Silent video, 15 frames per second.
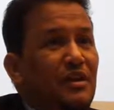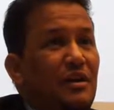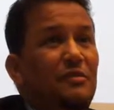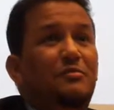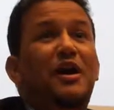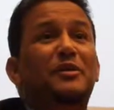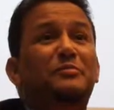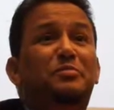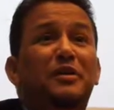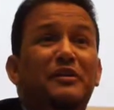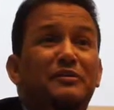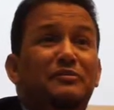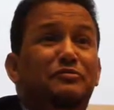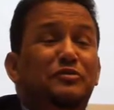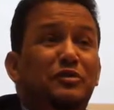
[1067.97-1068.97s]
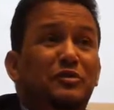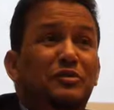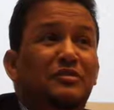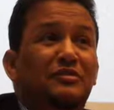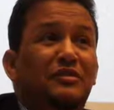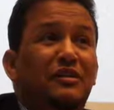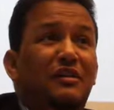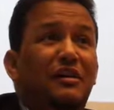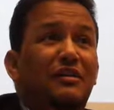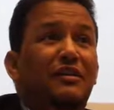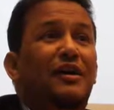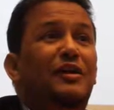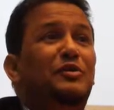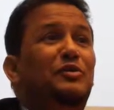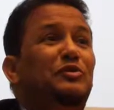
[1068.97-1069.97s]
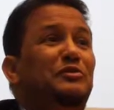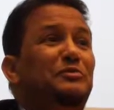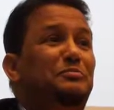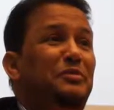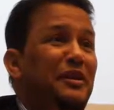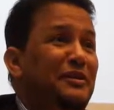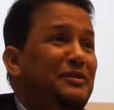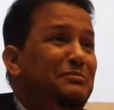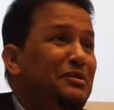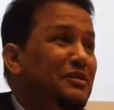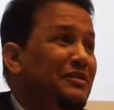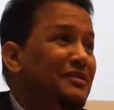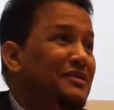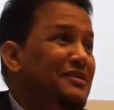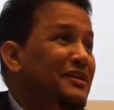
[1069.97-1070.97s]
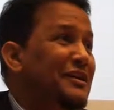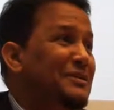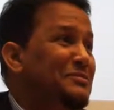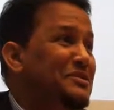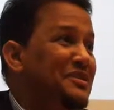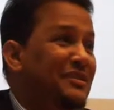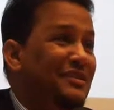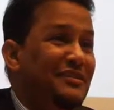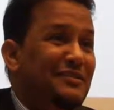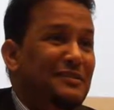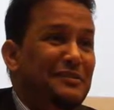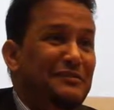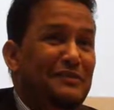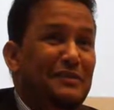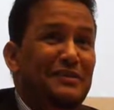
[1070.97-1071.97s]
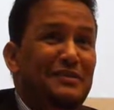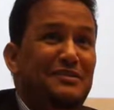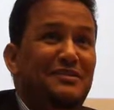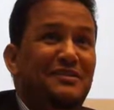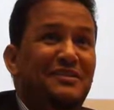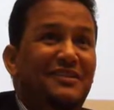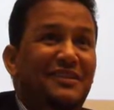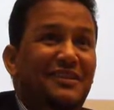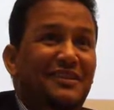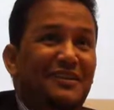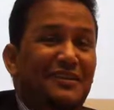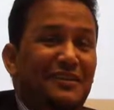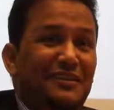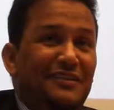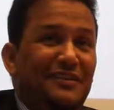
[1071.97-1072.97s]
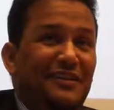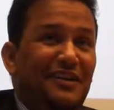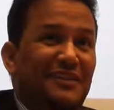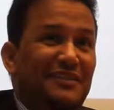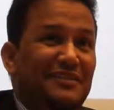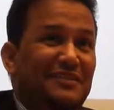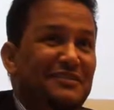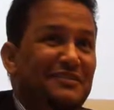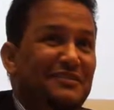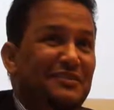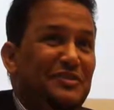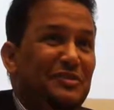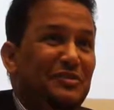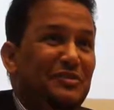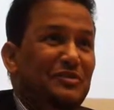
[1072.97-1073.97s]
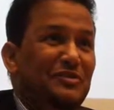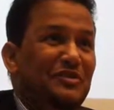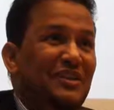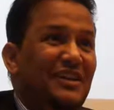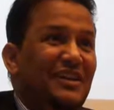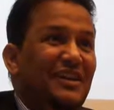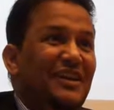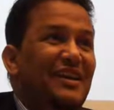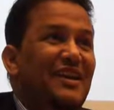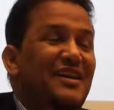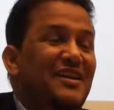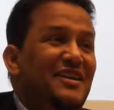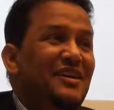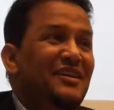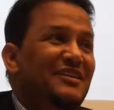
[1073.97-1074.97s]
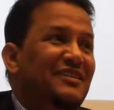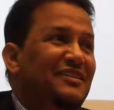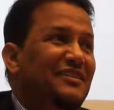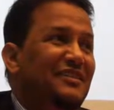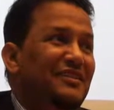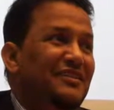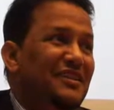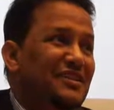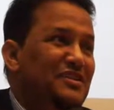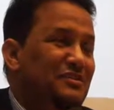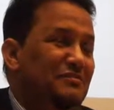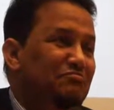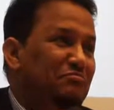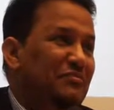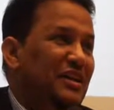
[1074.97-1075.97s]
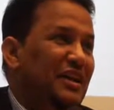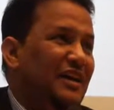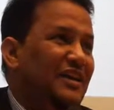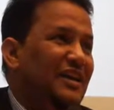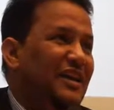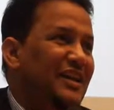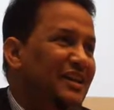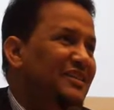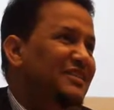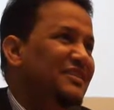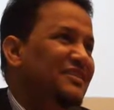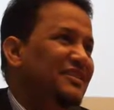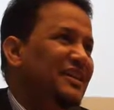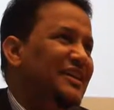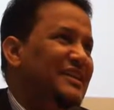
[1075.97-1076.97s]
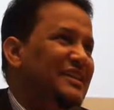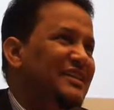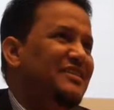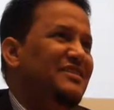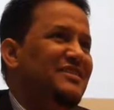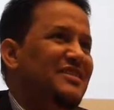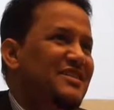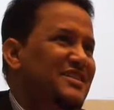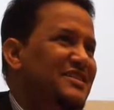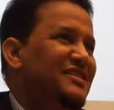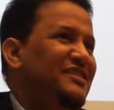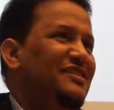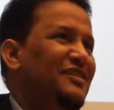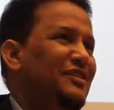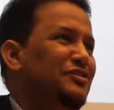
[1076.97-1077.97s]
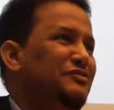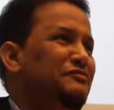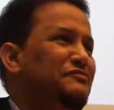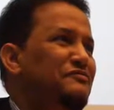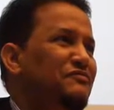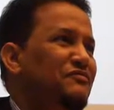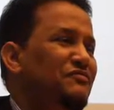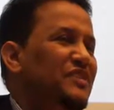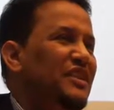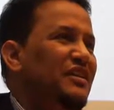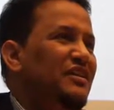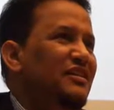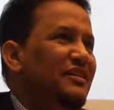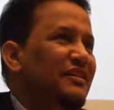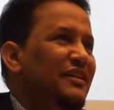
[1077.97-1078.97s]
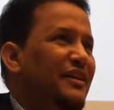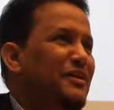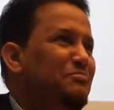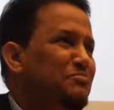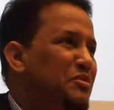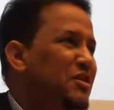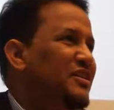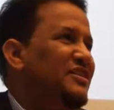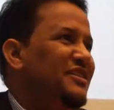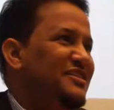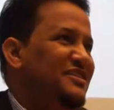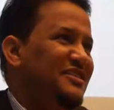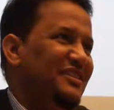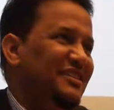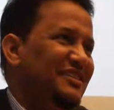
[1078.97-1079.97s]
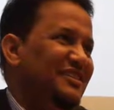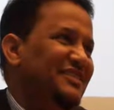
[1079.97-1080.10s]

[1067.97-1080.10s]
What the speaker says: am I praying for Allah or praying because I'm scared of this guy? So here there is a real risk of hypocrisy.